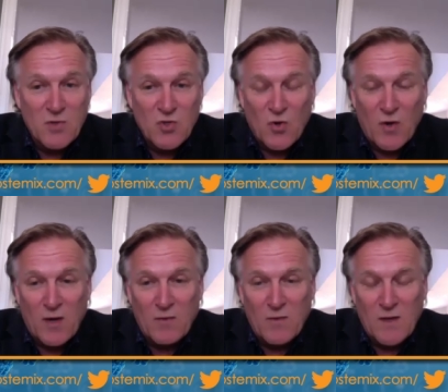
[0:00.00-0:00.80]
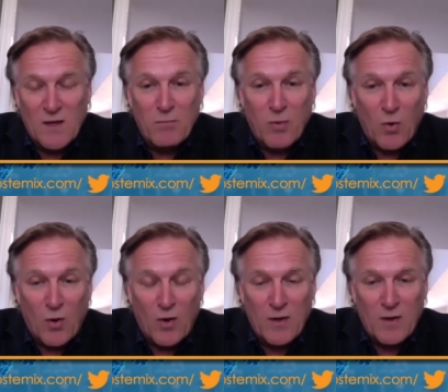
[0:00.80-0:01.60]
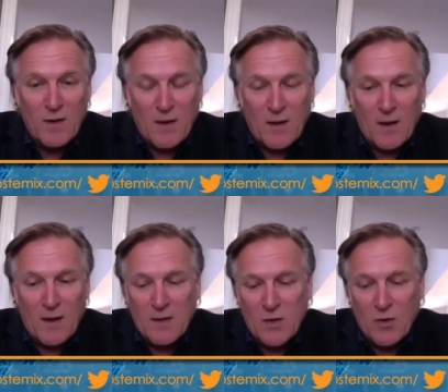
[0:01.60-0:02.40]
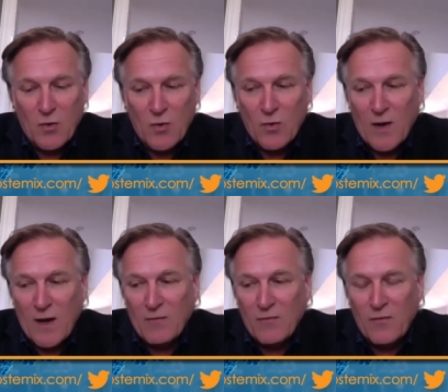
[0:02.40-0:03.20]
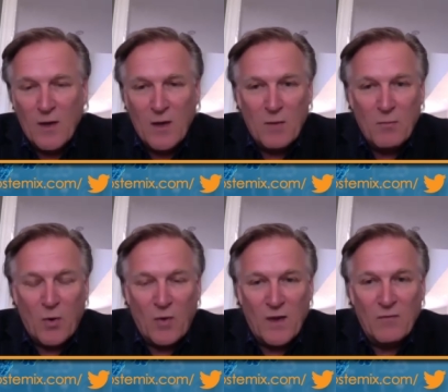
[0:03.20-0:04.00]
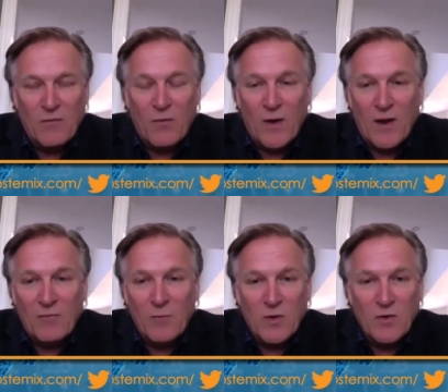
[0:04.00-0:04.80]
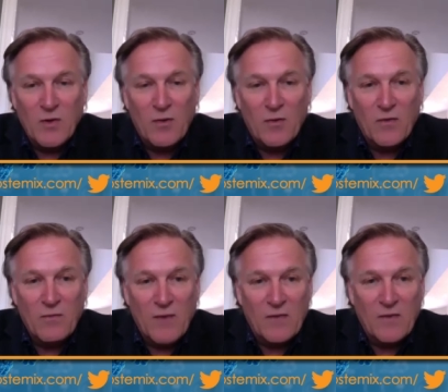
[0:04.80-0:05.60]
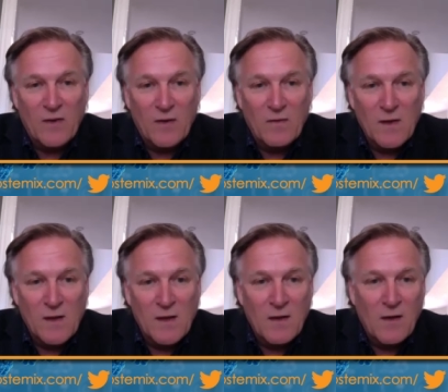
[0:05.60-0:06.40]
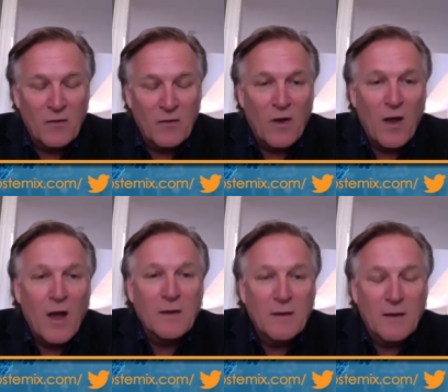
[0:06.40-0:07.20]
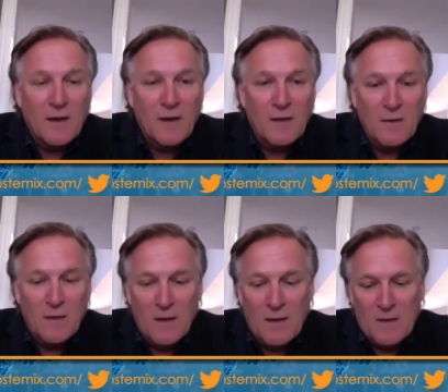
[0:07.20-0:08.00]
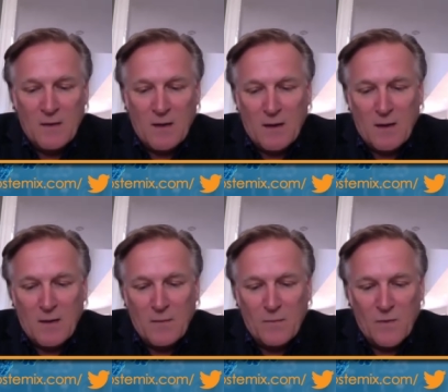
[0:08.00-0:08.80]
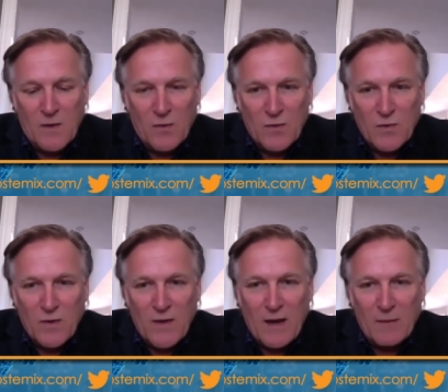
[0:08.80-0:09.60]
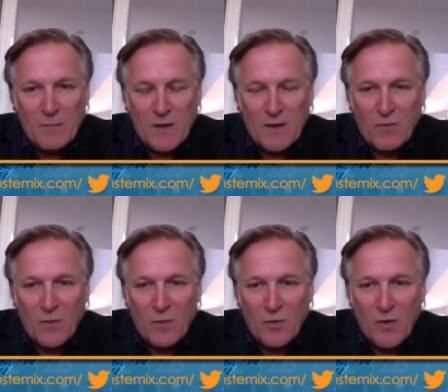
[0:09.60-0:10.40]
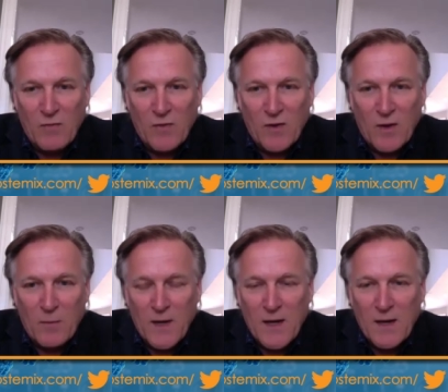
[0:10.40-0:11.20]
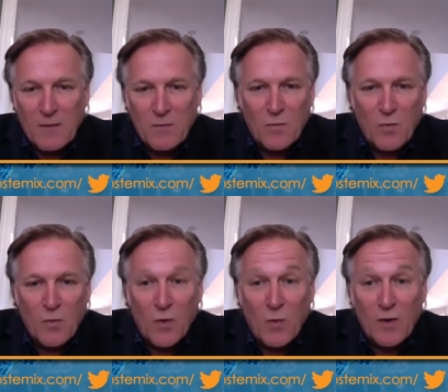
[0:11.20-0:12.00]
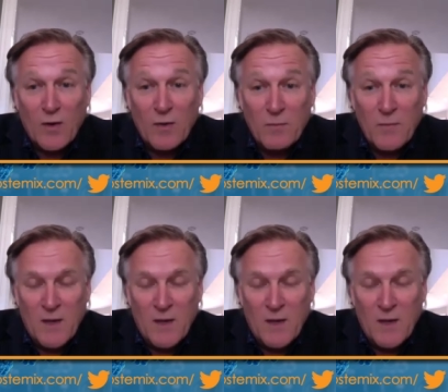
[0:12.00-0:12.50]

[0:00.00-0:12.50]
join the board, uh, you know, who have more than four and a half million dollars invested in the uh, stock. And, uh, you know, they're doing that because we believe in the company and would welcome